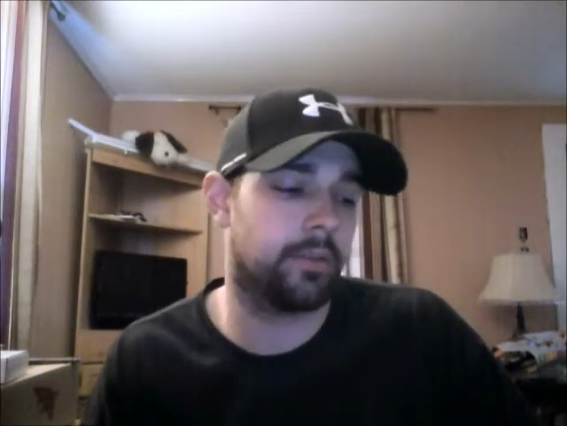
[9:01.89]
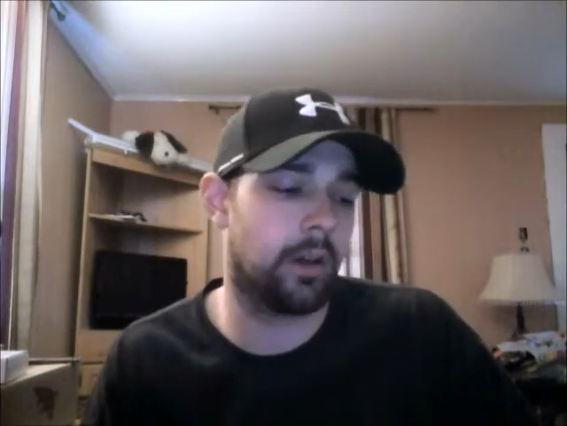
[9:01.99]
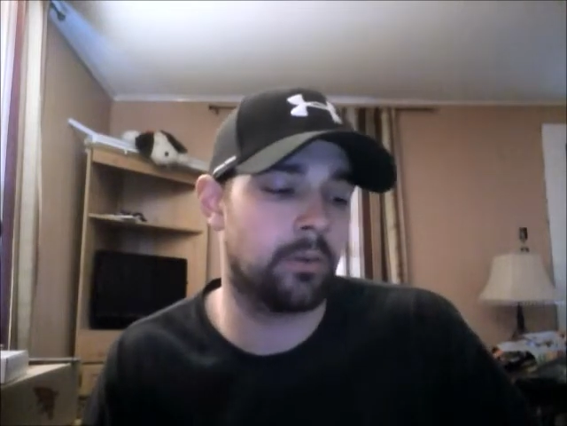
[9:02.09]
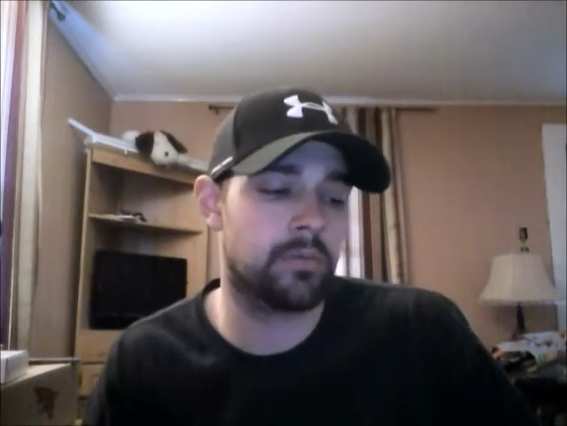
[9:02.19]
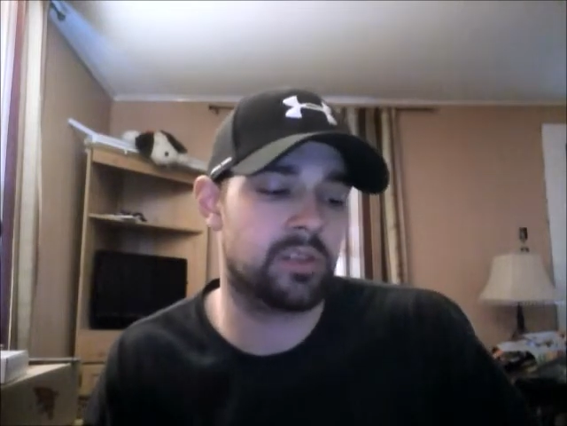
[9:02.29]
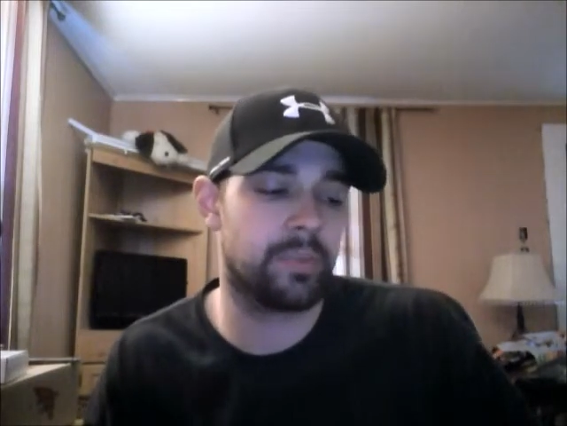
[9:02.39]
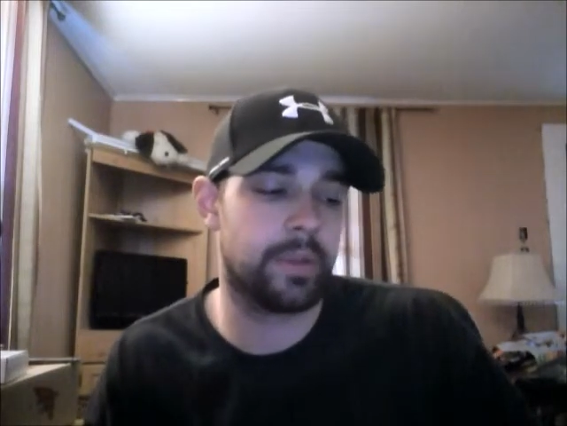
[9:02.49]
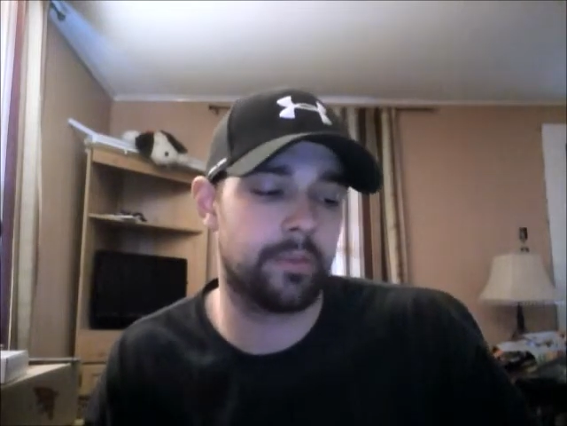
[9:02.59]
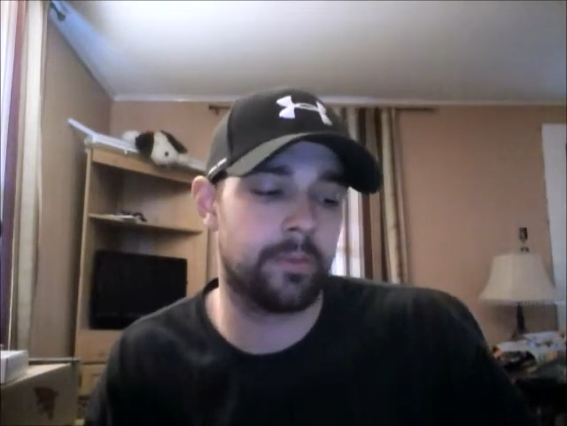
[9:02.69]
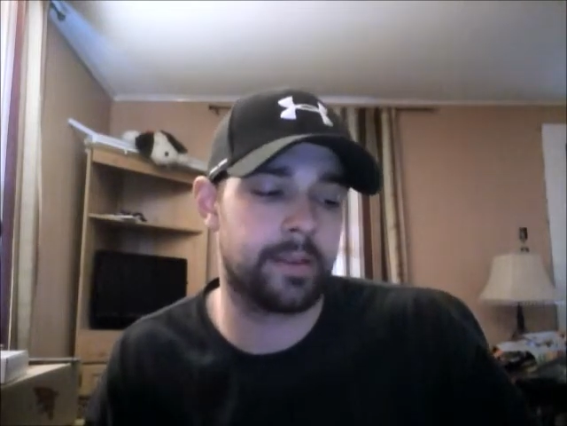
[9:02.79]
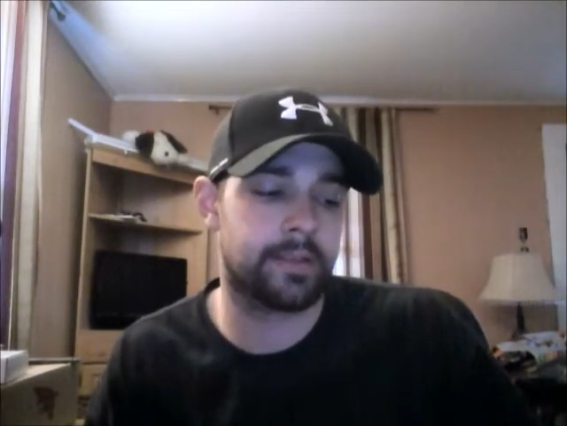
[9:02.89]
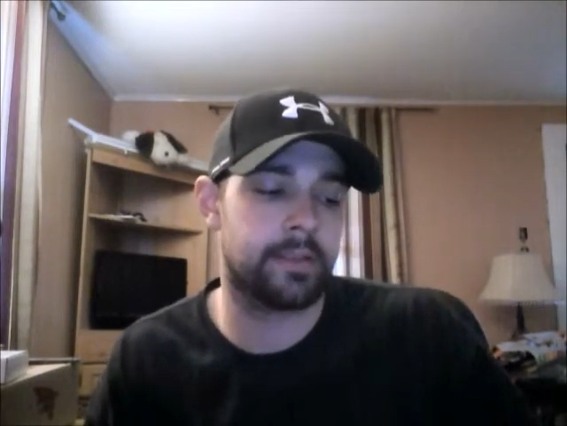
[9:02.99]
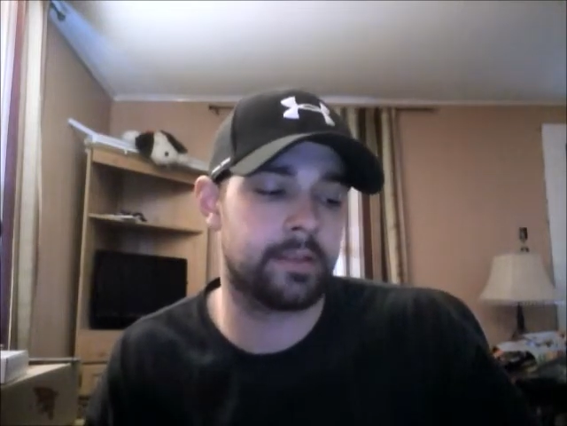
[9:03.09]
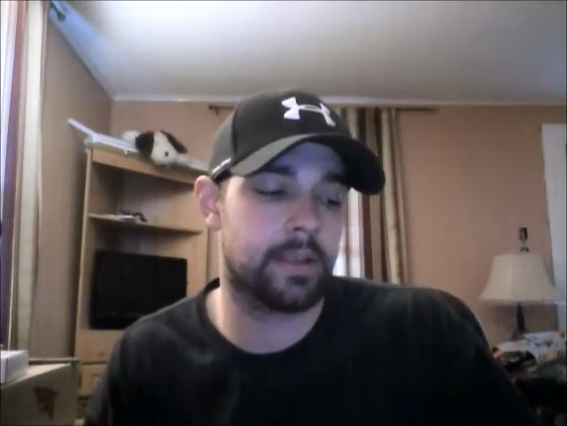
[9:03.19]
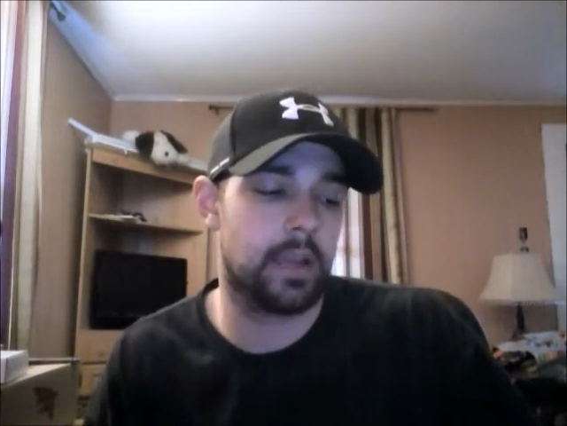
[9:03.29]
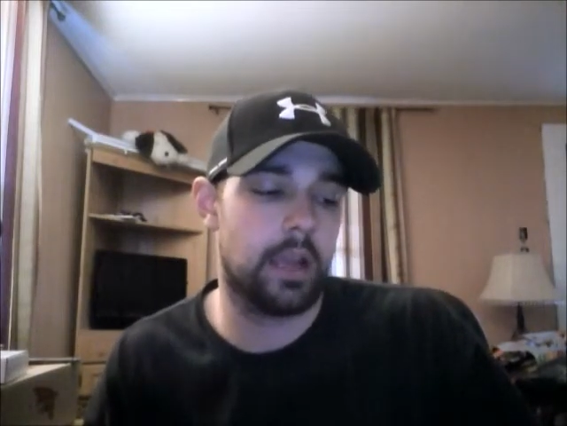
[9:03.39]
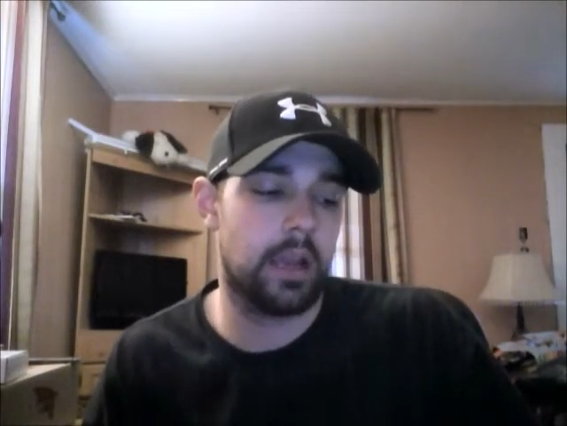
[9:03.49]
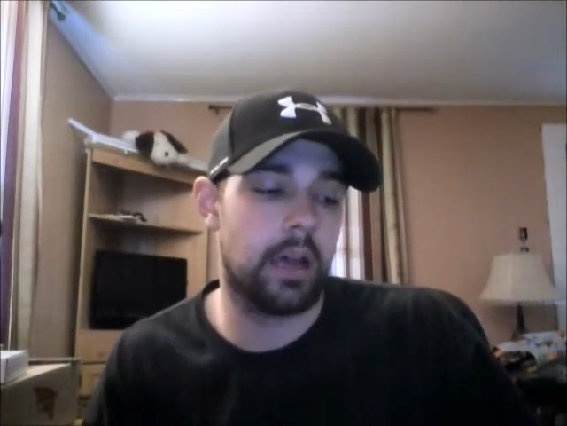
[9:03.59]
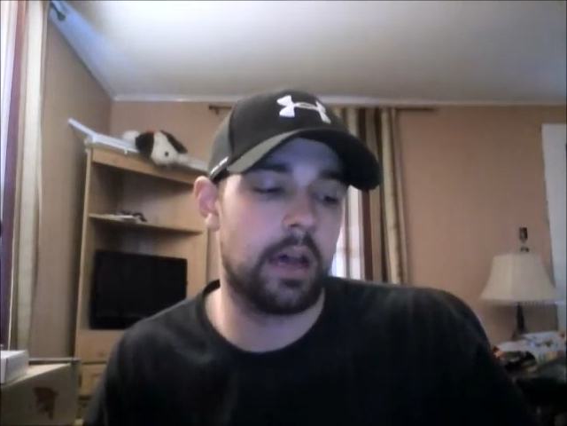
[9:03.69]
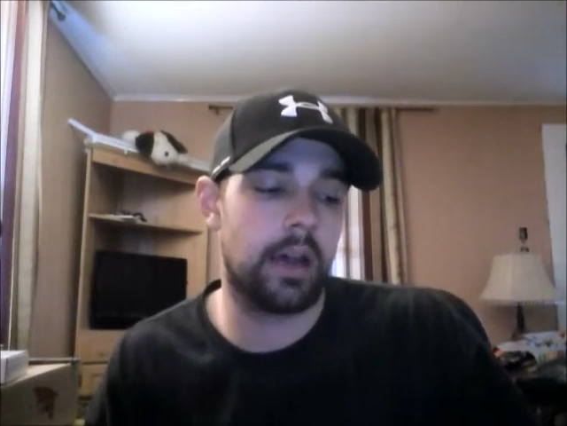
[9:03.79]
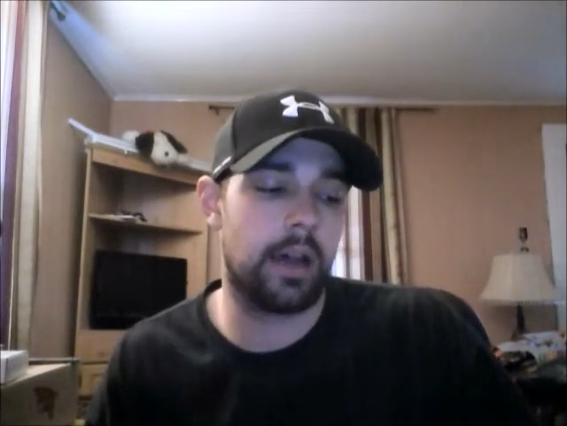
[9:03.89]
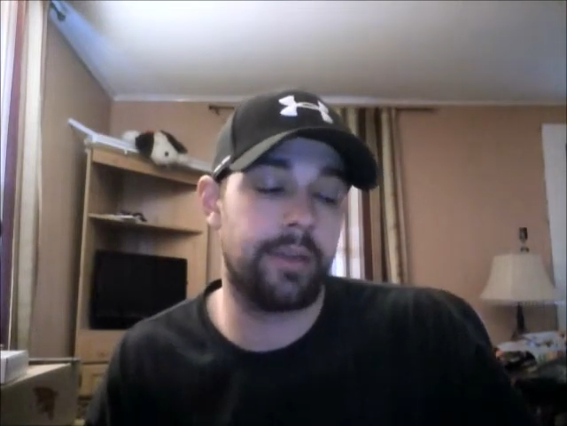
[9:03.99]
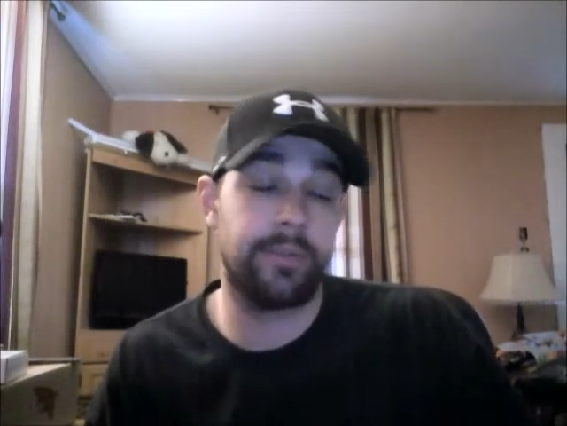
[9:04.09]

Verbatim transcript: own Smith & Wessons. Uh, I've